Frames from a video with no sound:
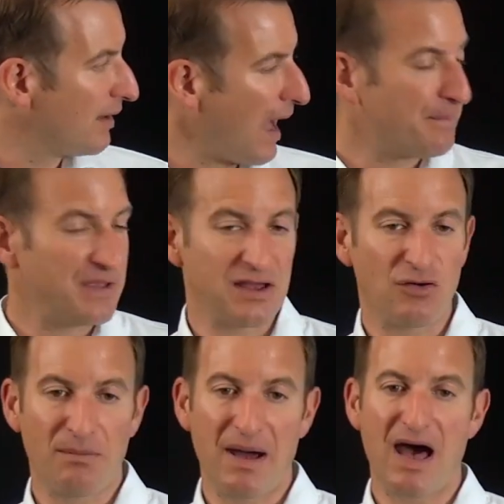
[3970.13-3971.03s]
update
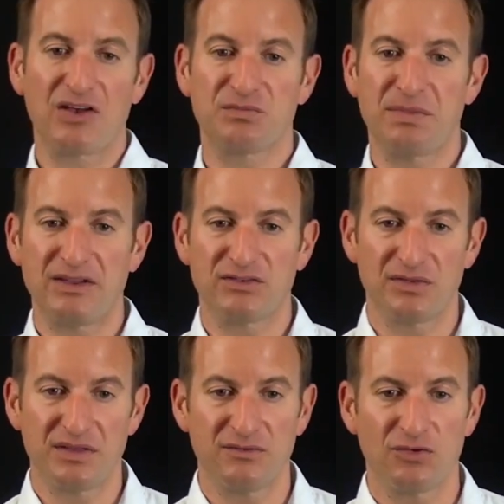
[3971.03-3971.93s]
our path based
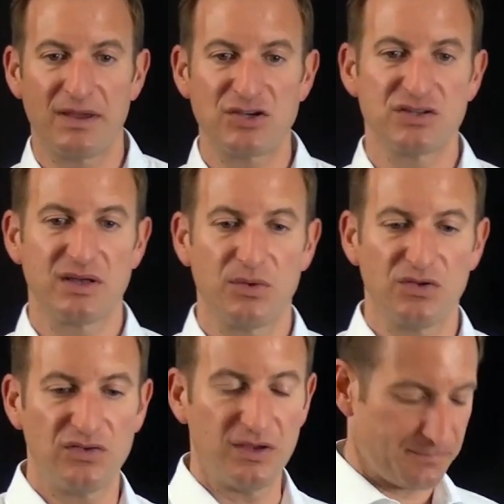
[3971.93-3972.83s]
on the information that we
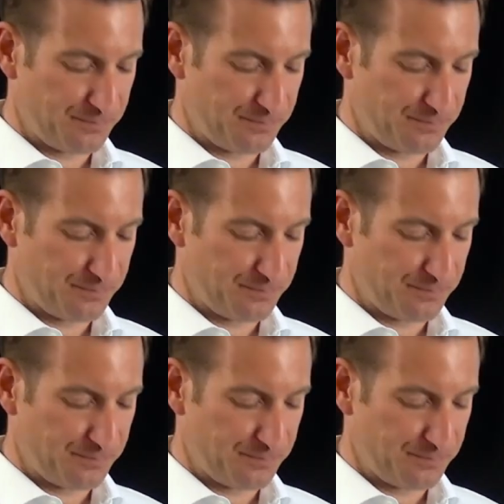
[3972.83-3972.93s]
see.